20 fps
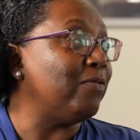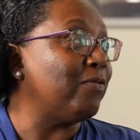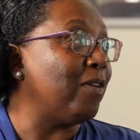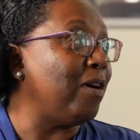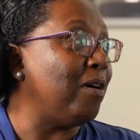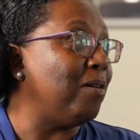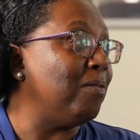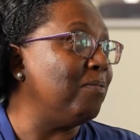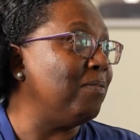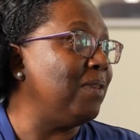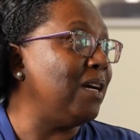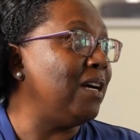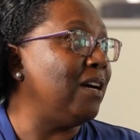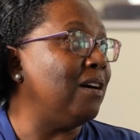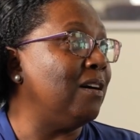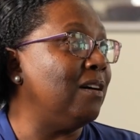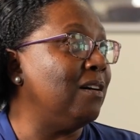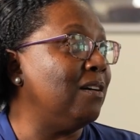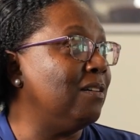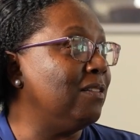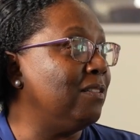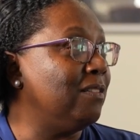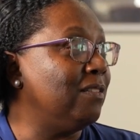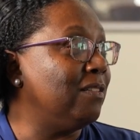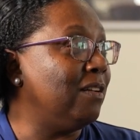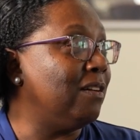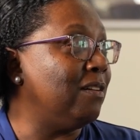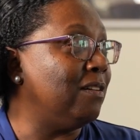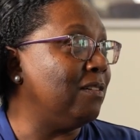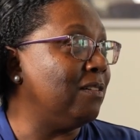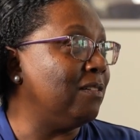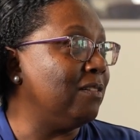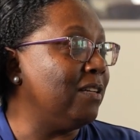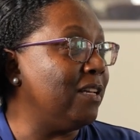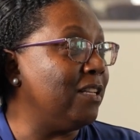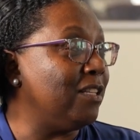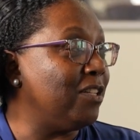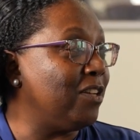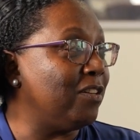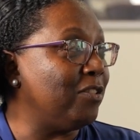from
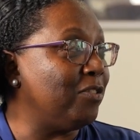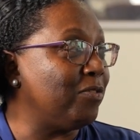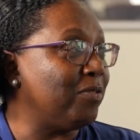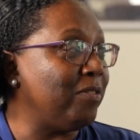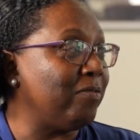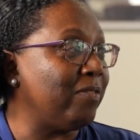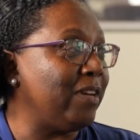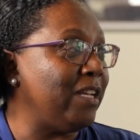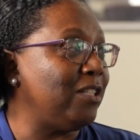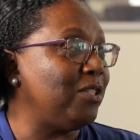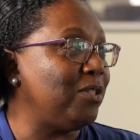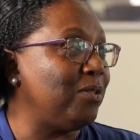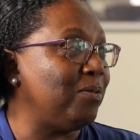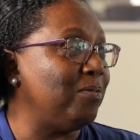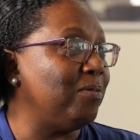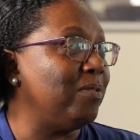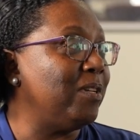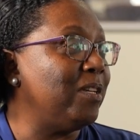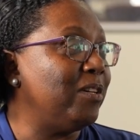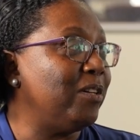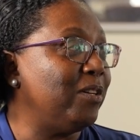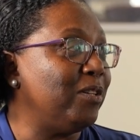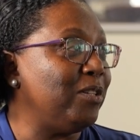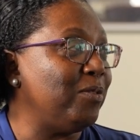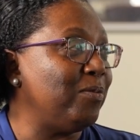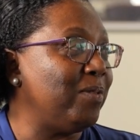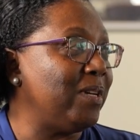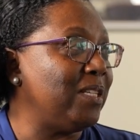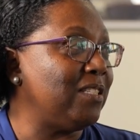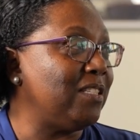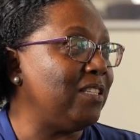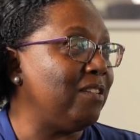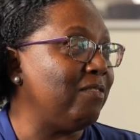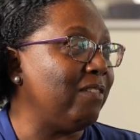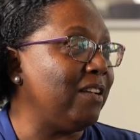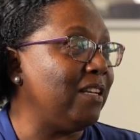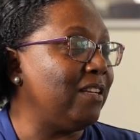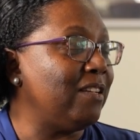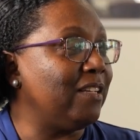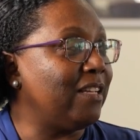in-country rate to a USD
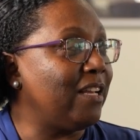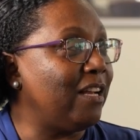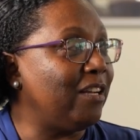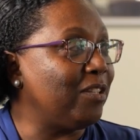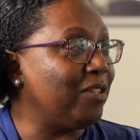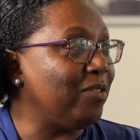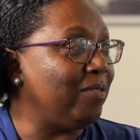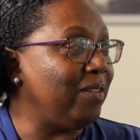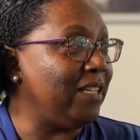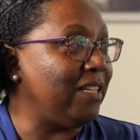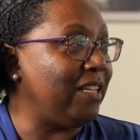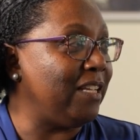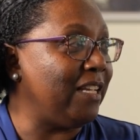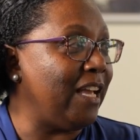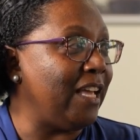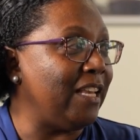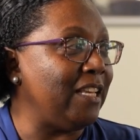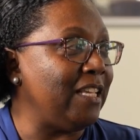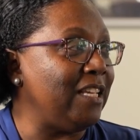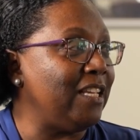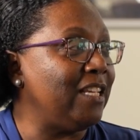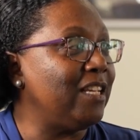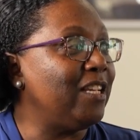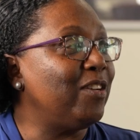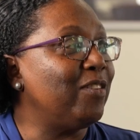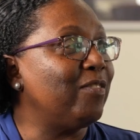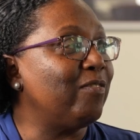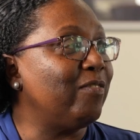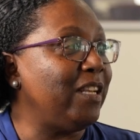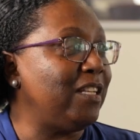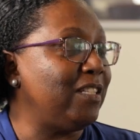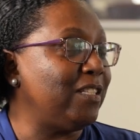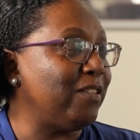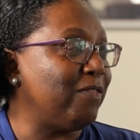rate and calculating any rate